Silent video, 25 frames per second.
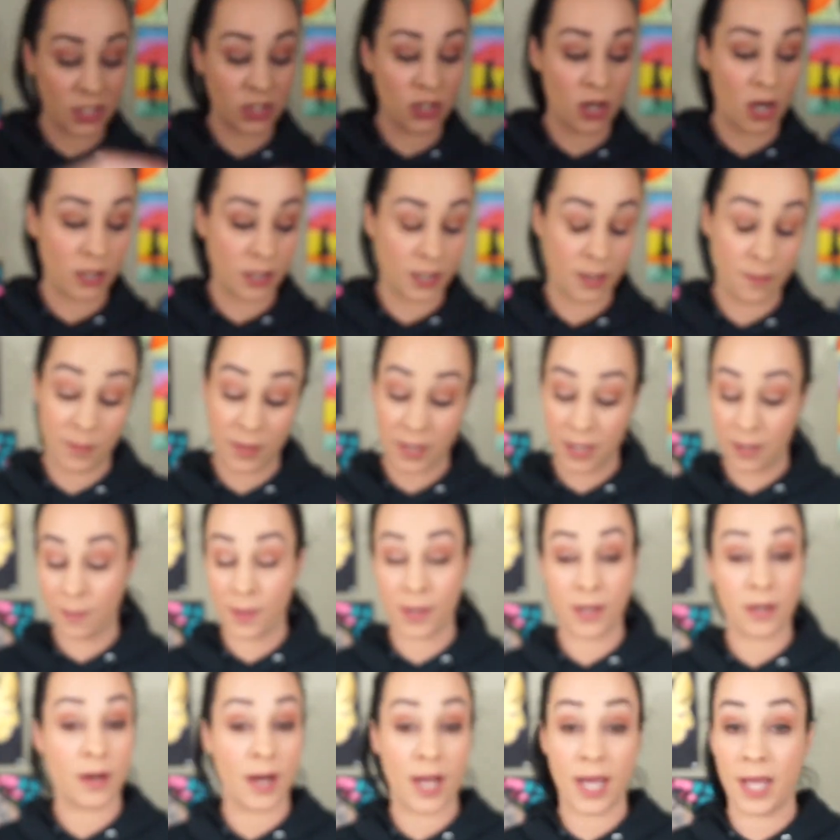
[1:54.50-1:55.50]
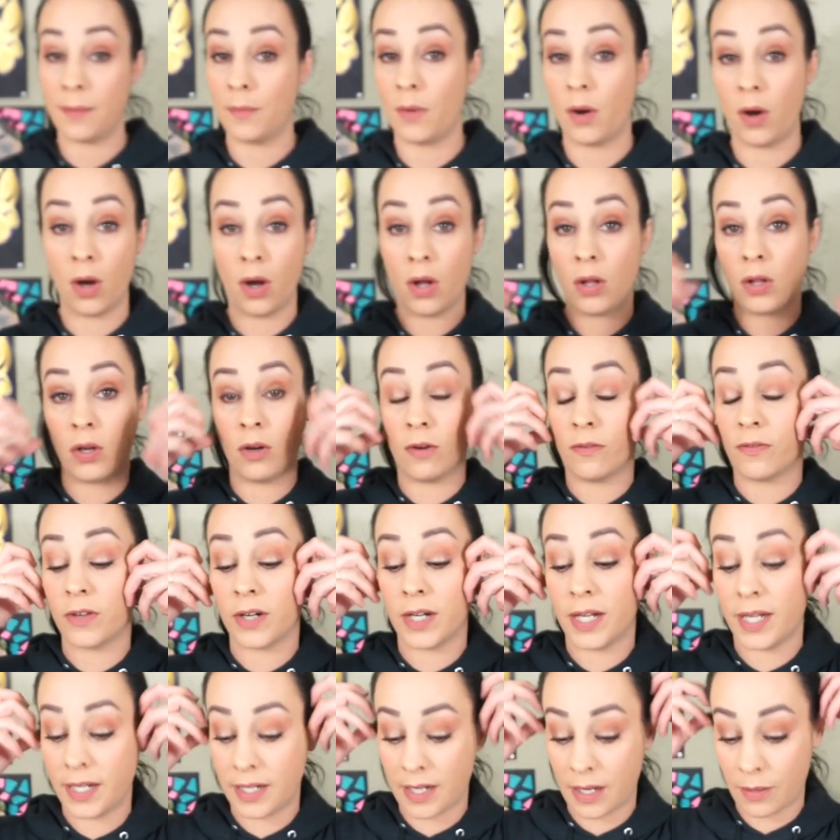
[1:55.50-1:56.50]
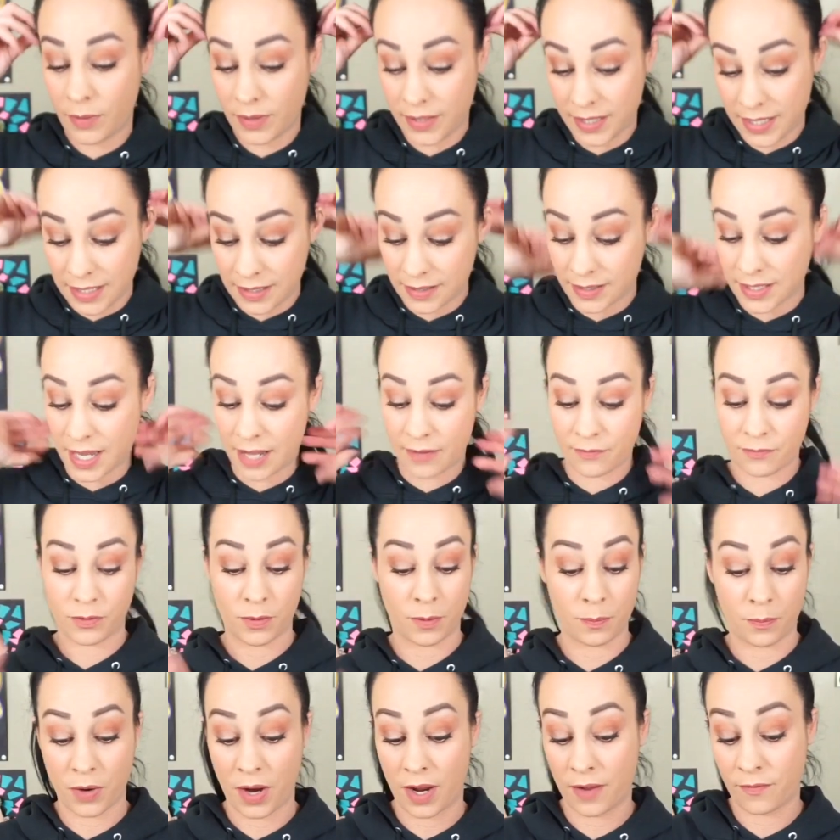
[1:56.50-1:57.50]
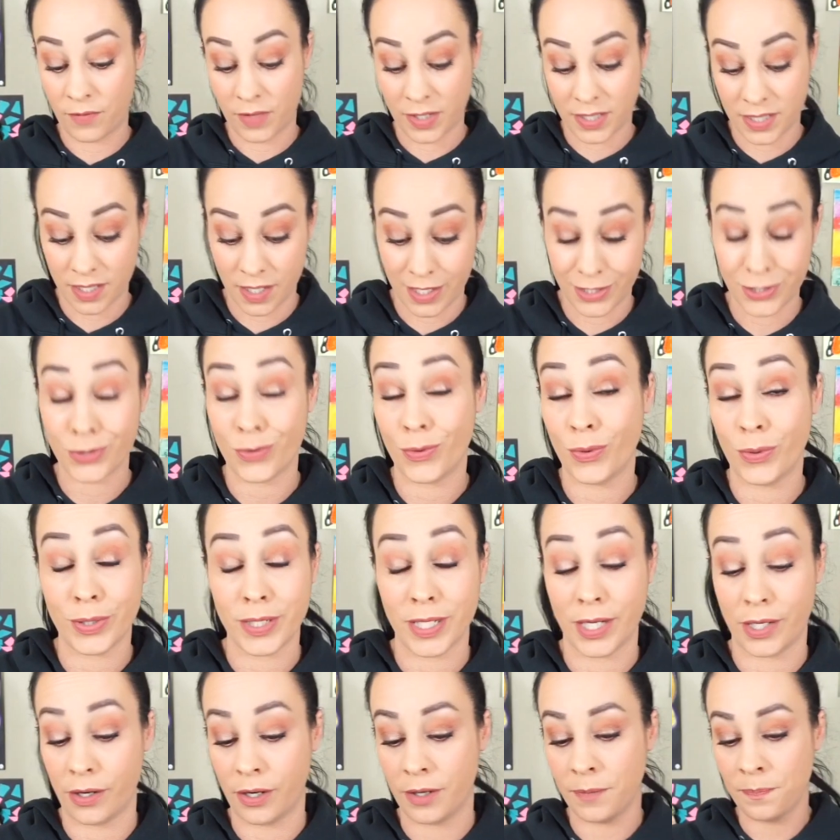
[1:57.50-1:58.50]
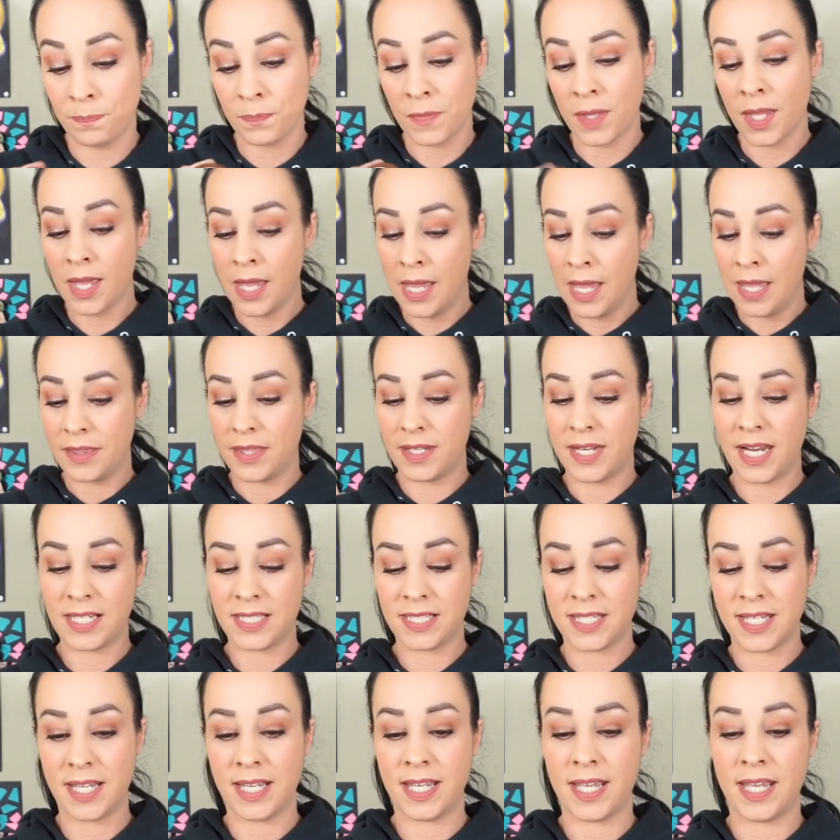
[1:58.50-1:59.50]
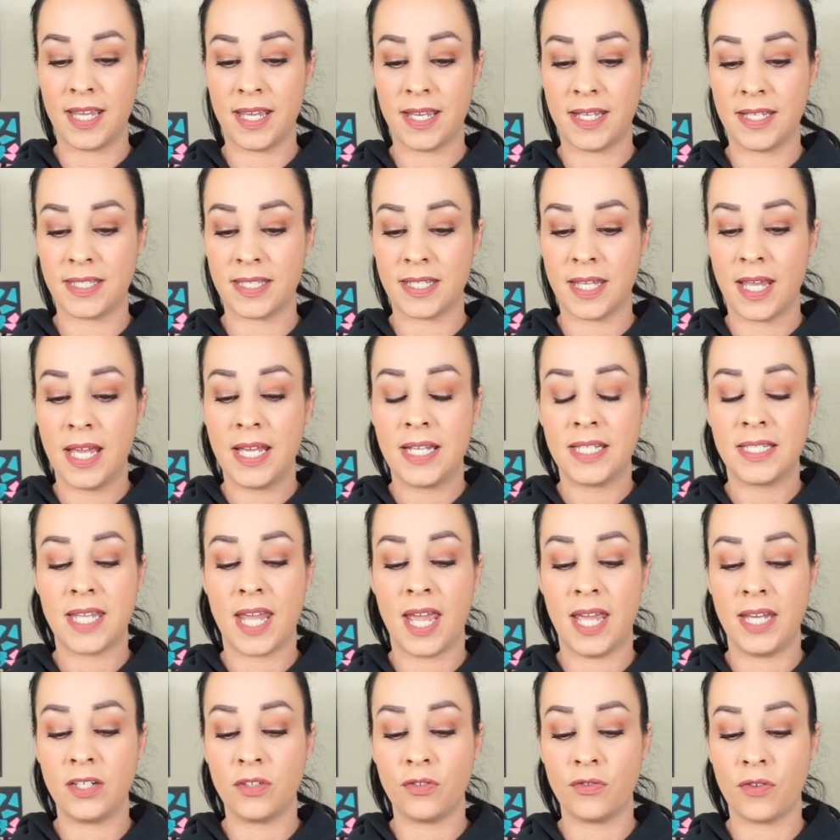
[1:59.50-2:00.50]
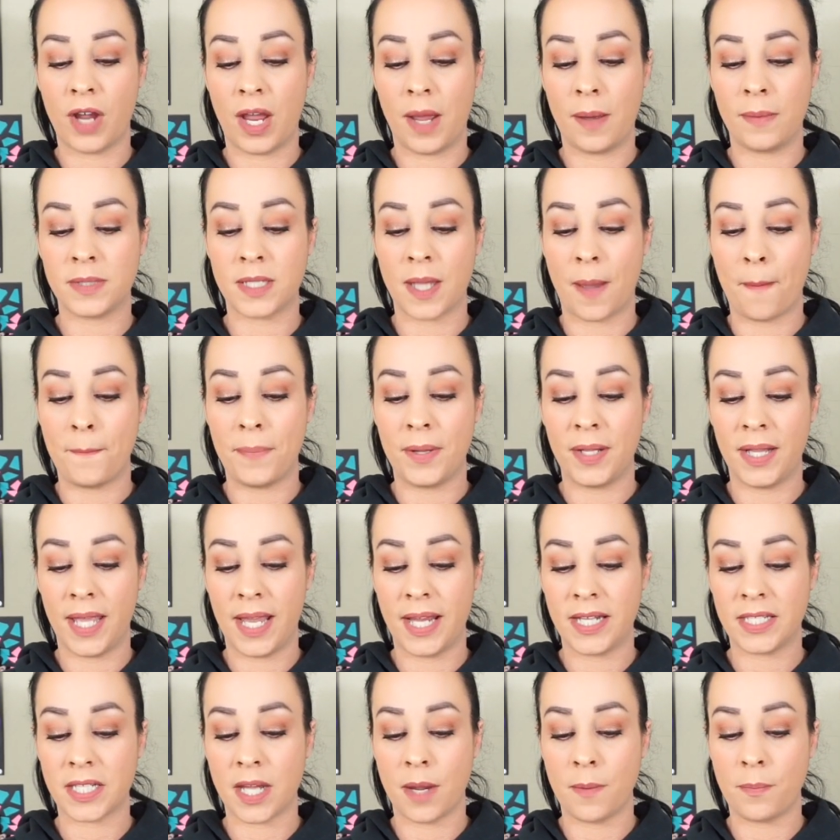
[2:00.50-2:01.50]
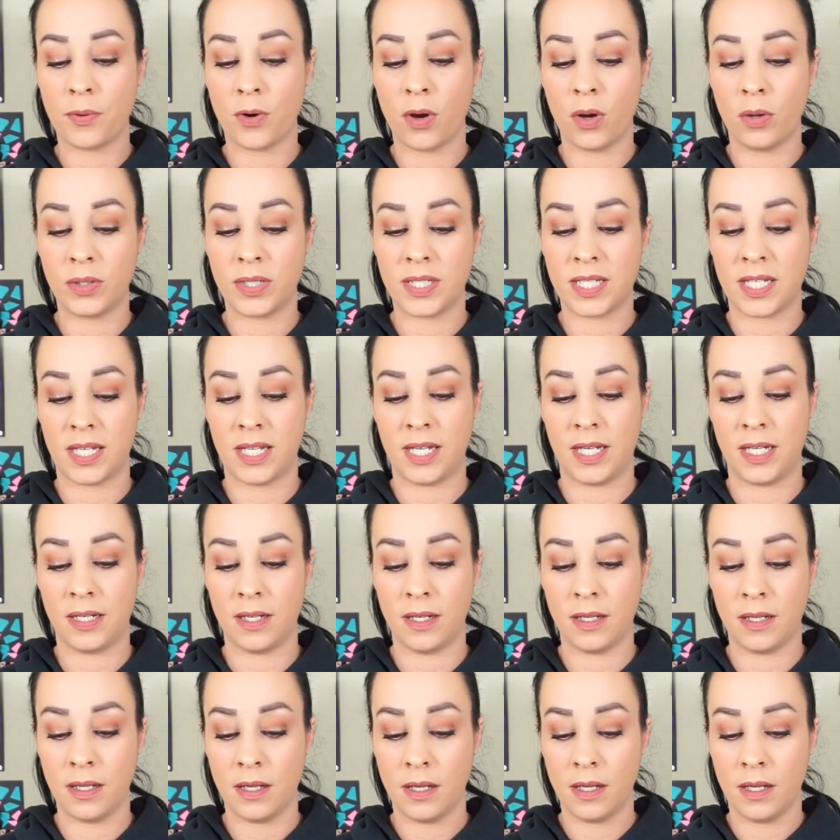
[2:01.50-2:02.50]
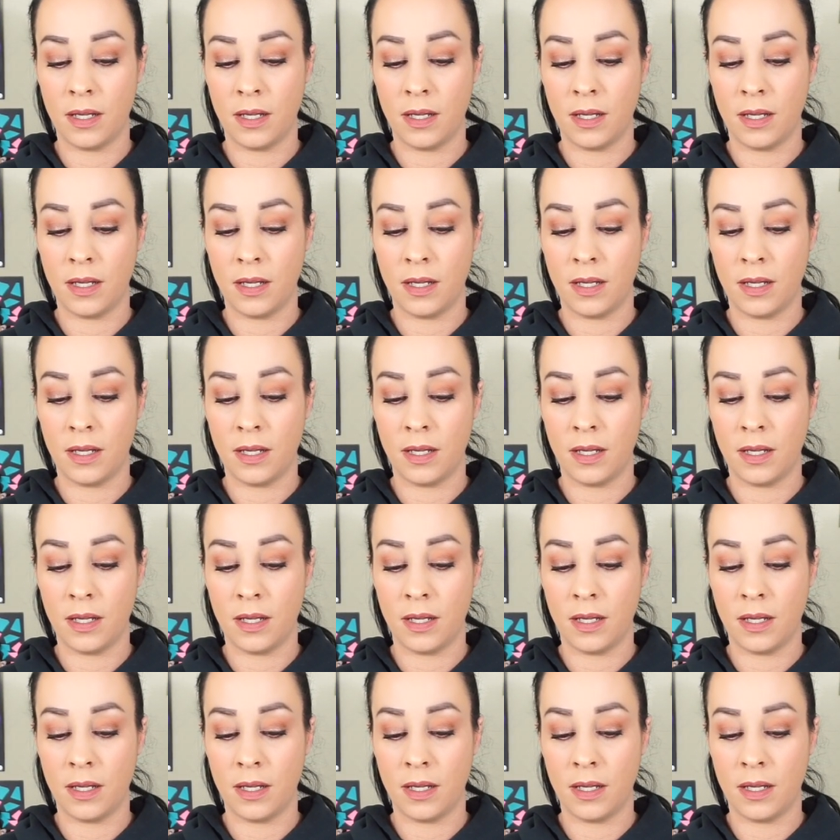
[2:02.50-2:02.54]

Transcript: chocolate and peanut butter, I am all over it, and I will eat that for breakfast, lunch, or dinner. The next thing is 10 grams plant protein,